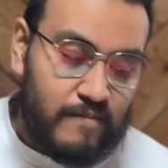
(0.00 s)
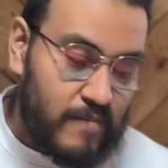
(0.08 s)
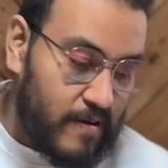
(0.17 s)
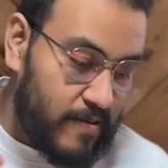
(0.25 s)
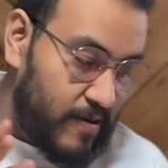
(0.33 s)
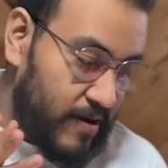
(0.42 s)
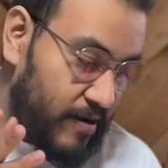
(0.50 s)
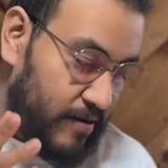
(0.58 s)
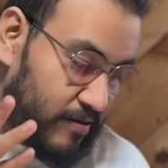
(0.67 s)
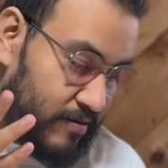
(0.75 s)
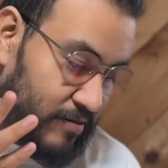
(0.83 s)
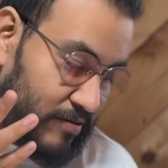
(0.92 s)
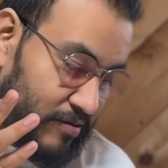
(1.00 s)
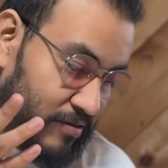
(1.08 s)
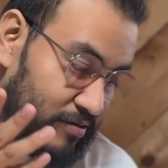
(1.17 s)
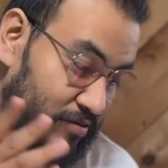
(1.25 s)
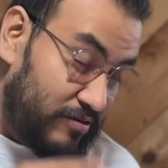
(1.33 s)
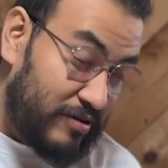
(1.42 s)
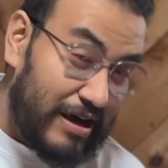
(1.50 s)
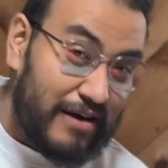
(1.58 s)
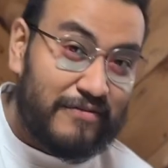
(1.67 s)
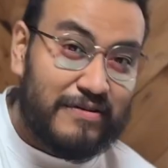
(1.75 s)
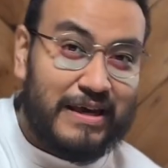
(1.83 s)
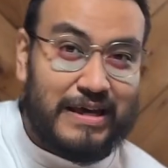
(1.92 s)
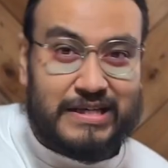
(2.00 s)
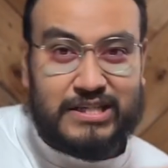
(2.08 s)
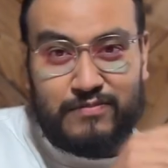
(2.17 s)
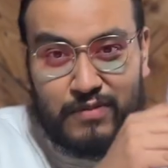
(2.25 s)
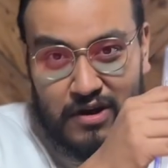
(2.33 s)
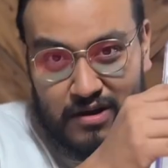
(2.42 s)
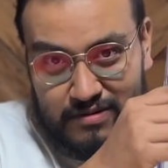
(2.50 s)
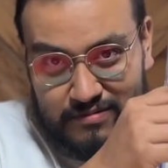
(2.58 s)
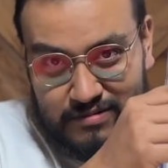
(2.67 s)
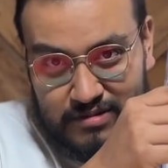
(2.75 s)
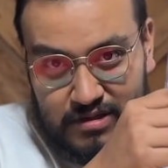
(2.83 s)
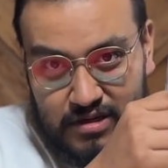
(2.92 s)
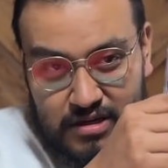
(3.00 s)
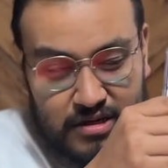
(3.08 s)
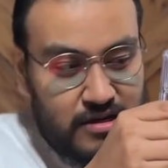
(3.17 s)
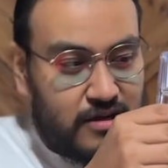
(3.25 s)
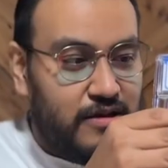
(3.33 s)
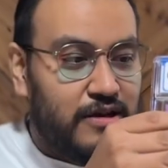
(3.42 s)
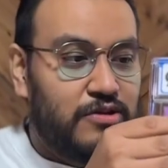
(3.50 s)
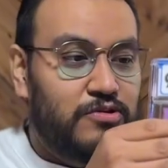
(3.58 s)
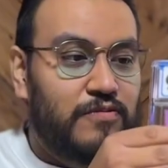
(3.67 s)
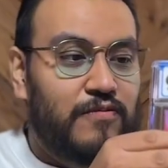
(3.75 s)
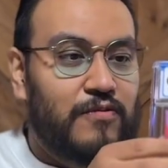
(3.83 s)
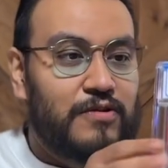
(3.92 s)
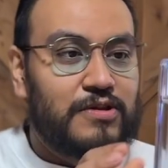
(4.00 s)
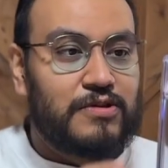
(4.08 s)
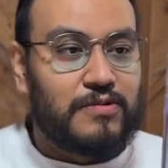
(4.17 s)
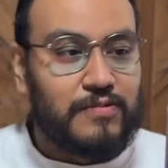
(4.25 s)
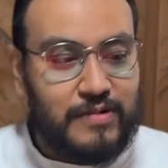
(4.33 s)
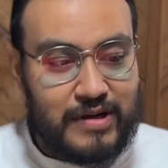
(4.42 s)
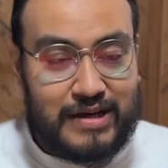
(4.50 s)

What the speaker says: And then you have King Spawn, issue 42.